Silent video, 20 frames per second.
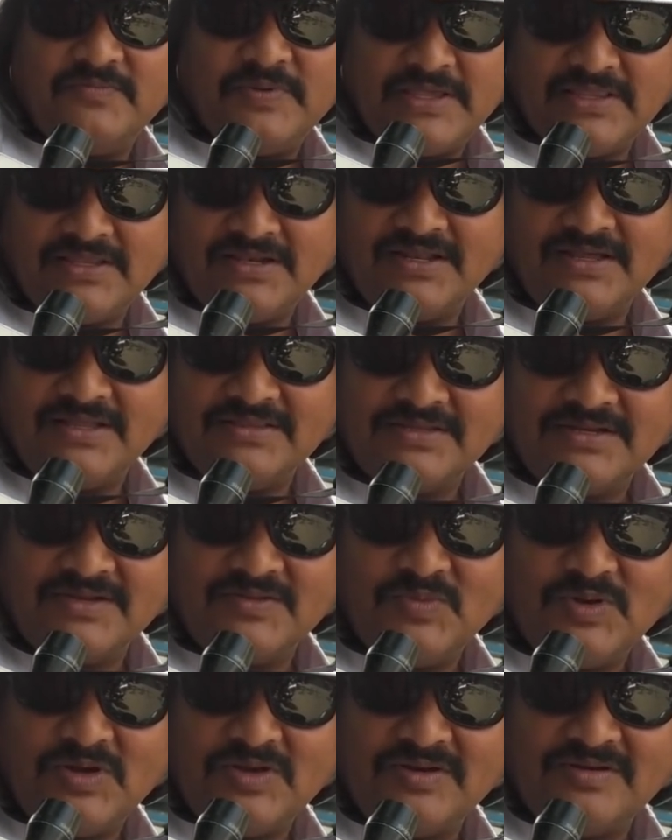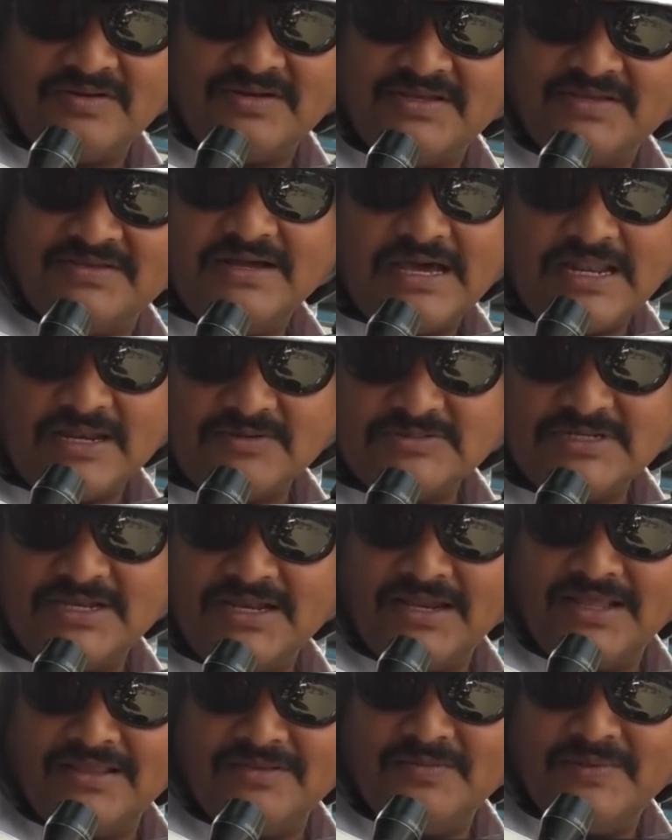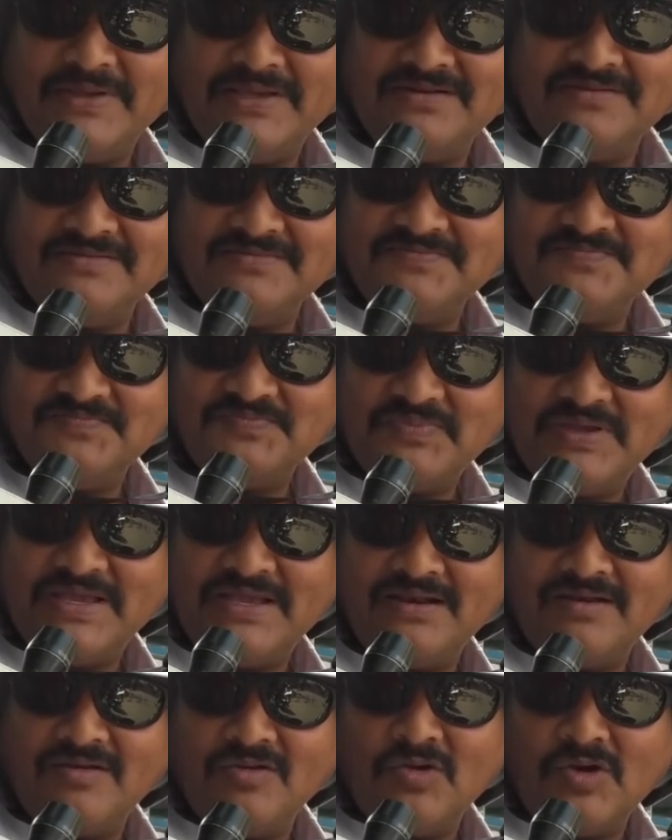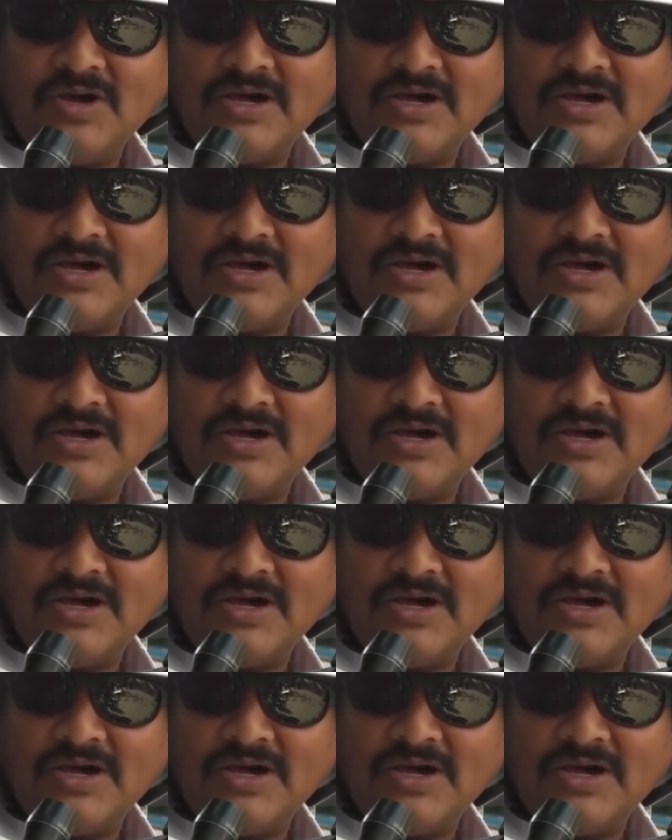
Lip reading: Padaka under bond, corruption is the main. Main no